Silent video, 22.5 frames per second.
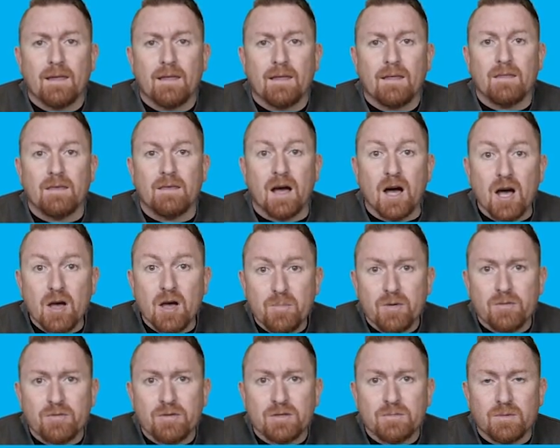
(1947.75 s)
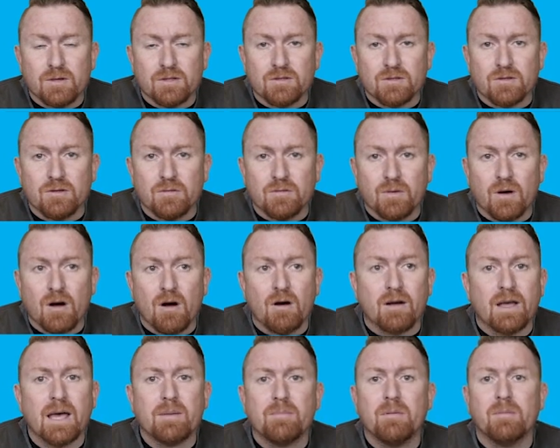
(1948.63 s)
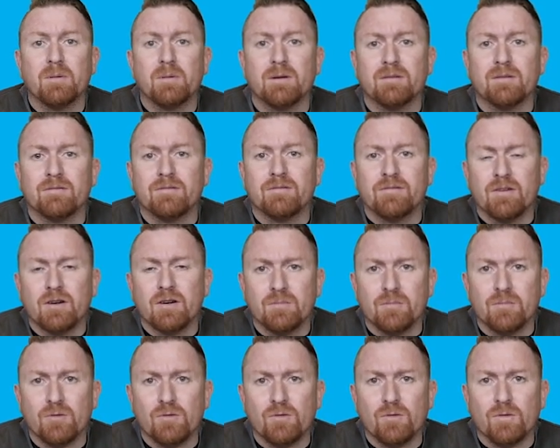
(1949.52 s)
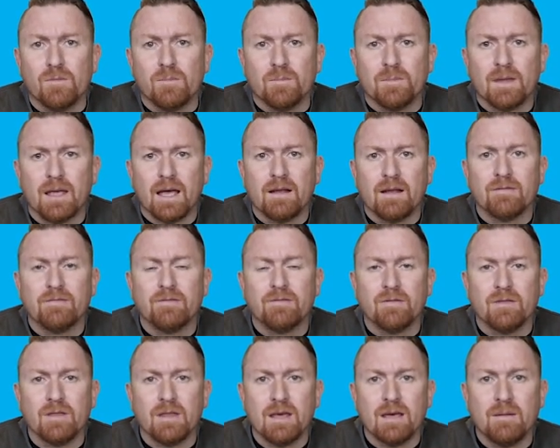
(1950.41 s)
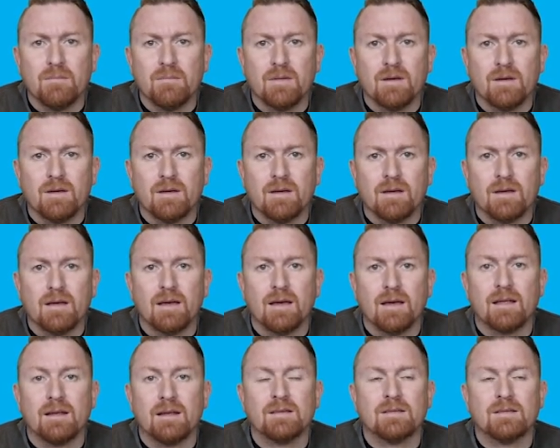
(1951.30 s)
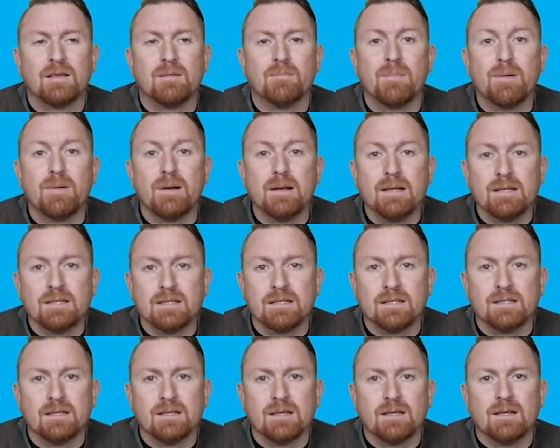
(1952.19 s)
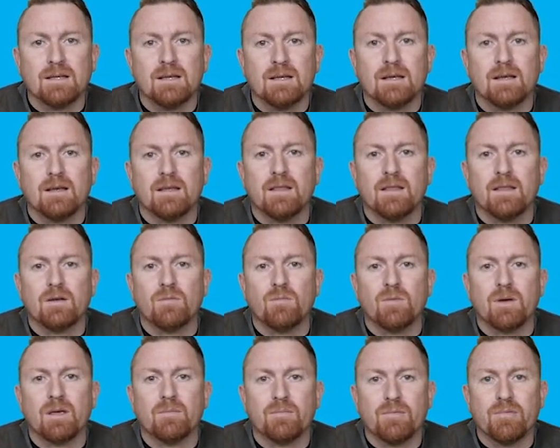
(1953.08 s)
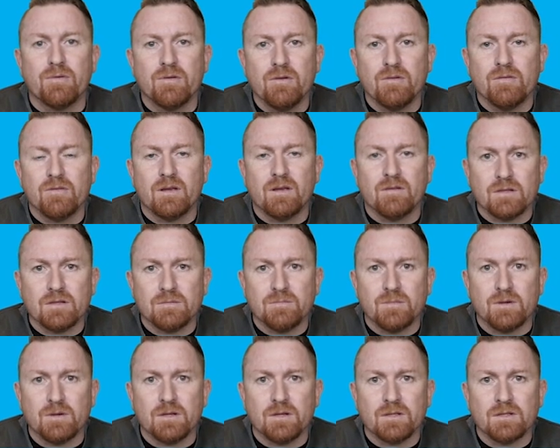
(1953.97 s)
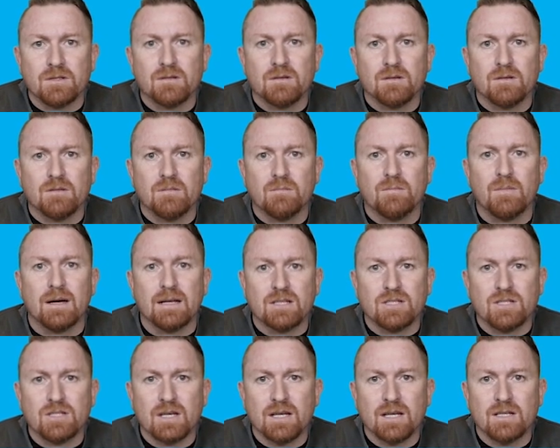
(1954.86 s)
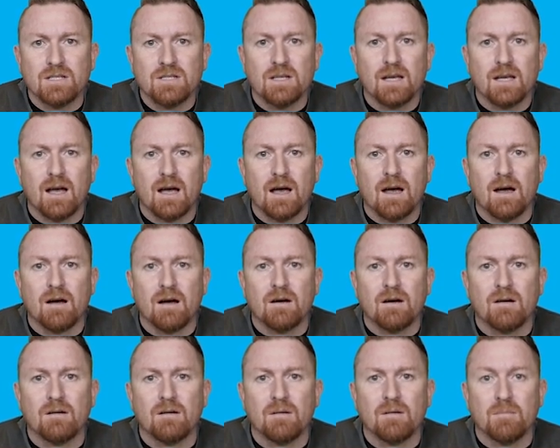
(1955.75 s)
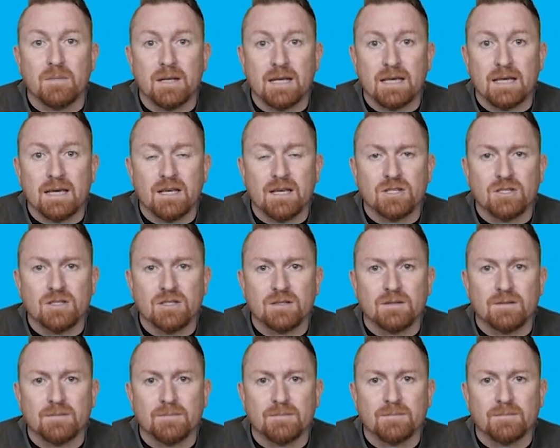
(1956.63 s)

The hyper response group are capable of far more, and for them it is implicit that we improve their response by changing our medication.